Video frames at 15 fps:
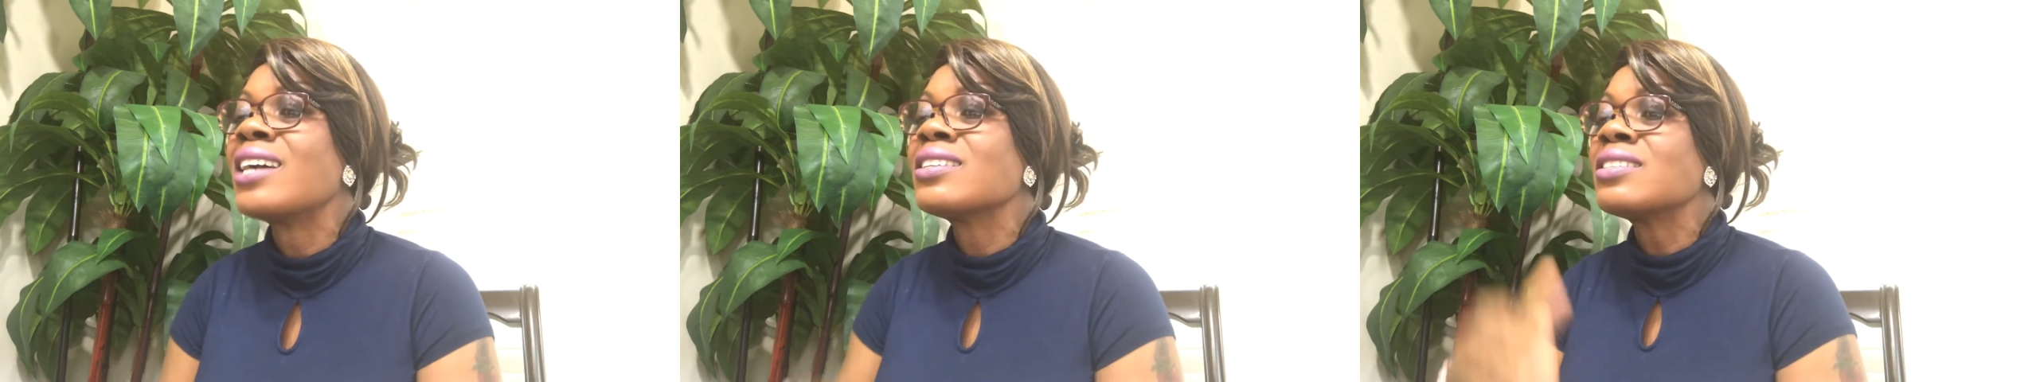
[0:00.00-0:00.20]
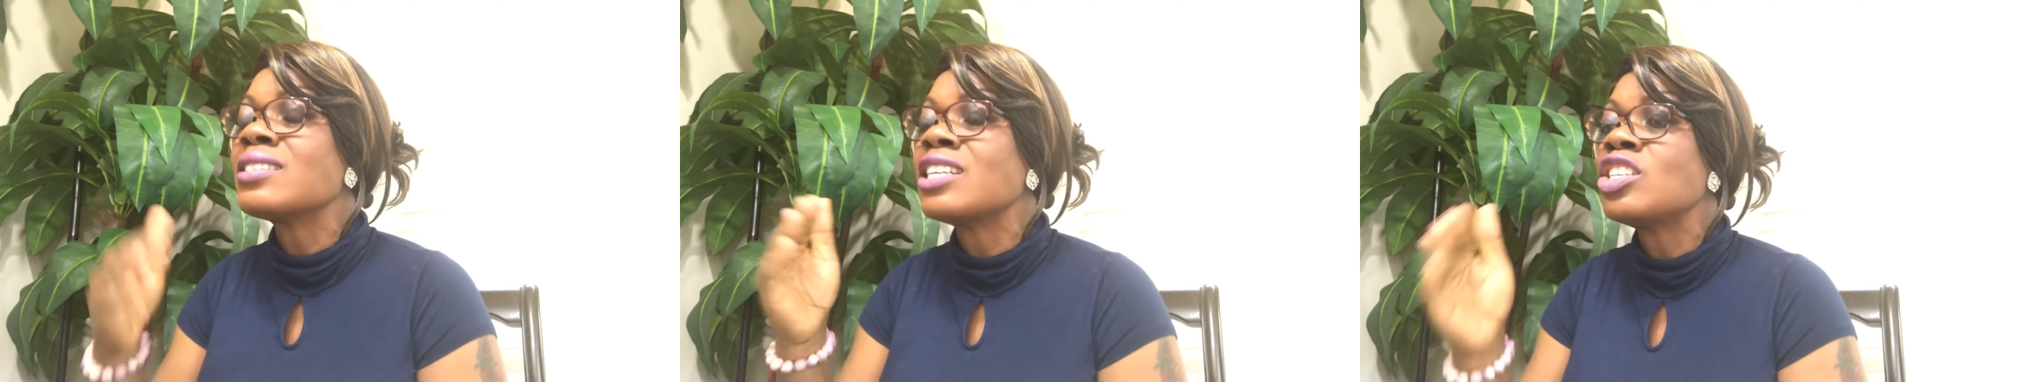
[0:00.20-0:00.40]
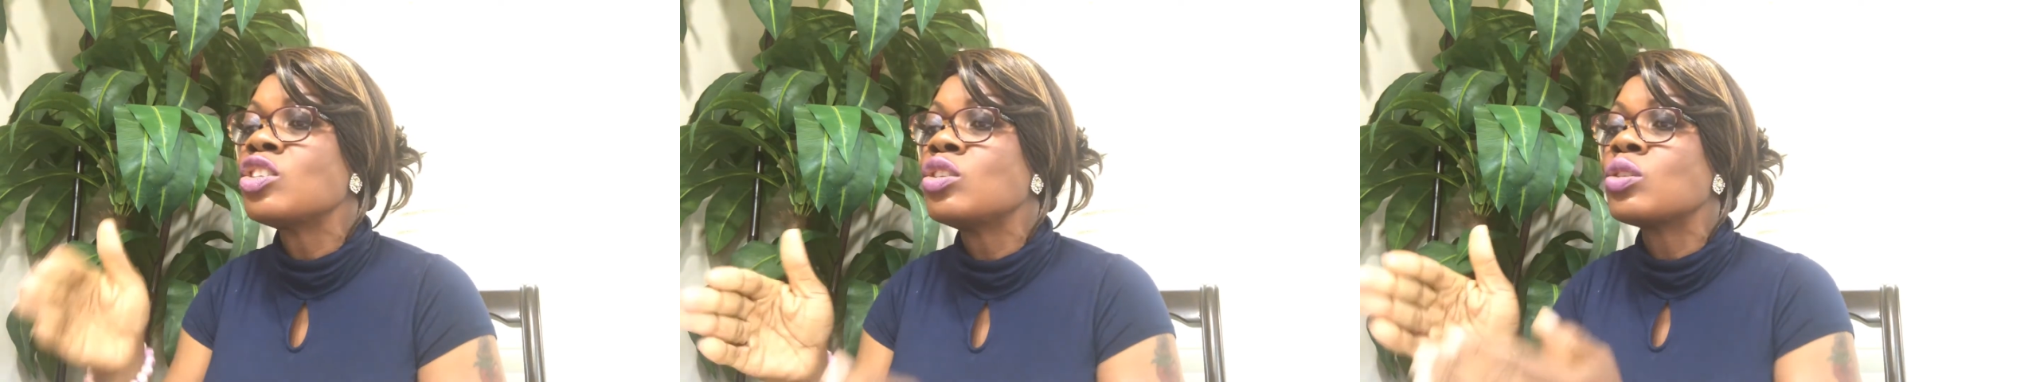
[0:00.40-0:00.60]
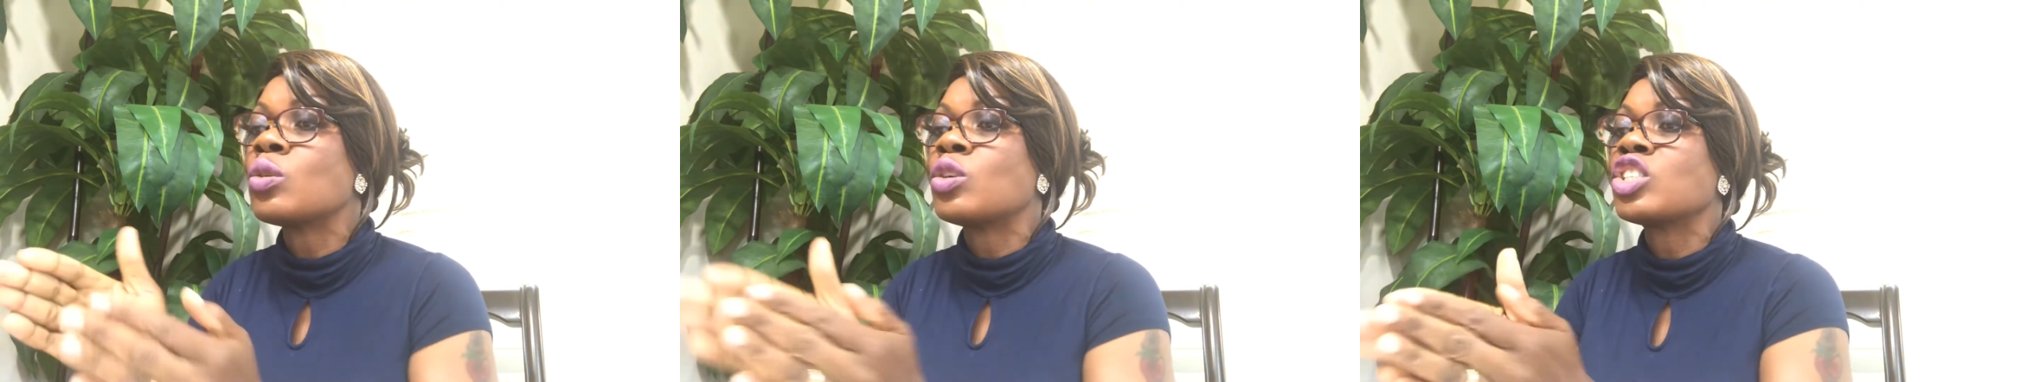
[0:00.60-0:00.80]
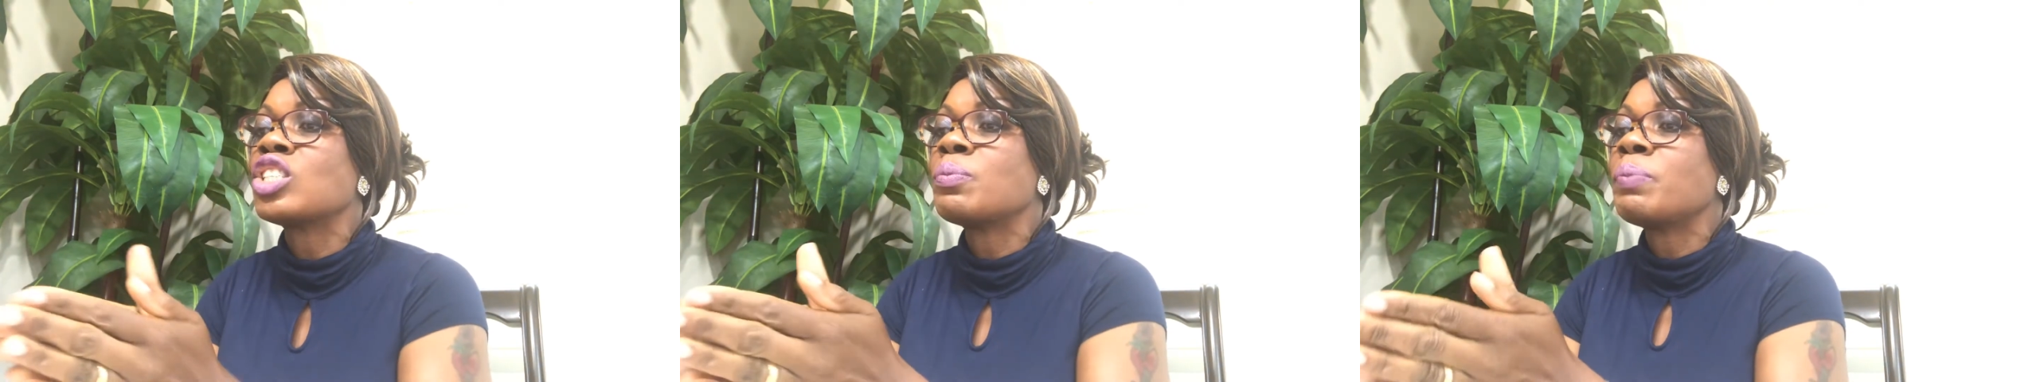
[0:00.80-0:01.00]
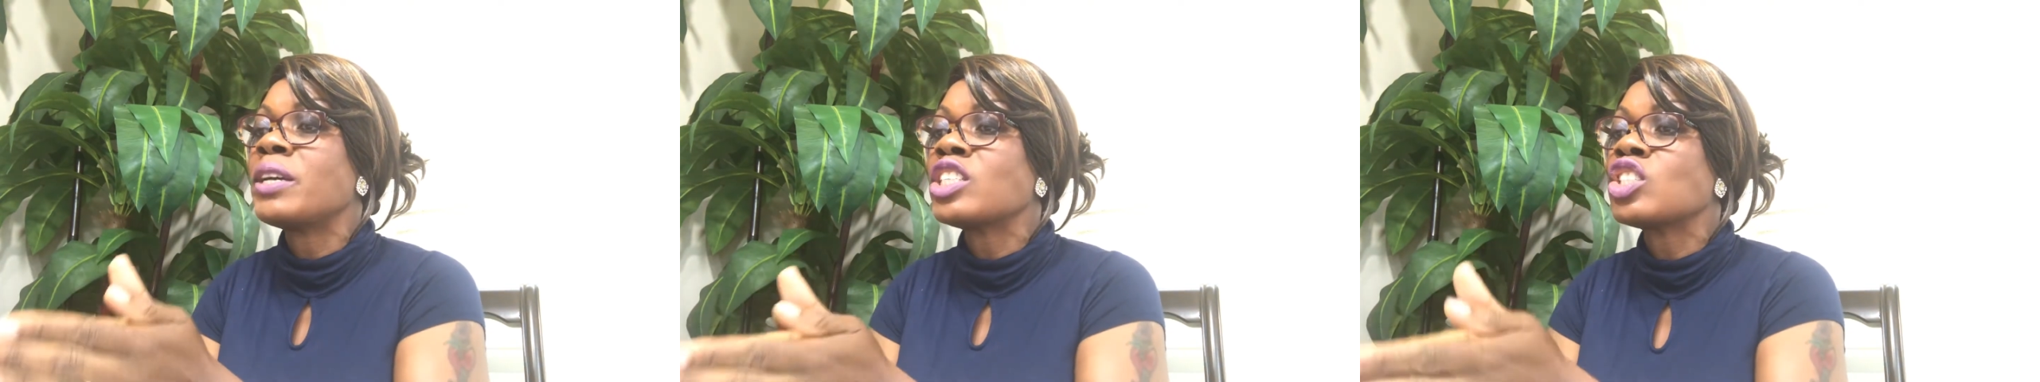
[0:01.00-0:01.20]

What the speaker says: God sent you to a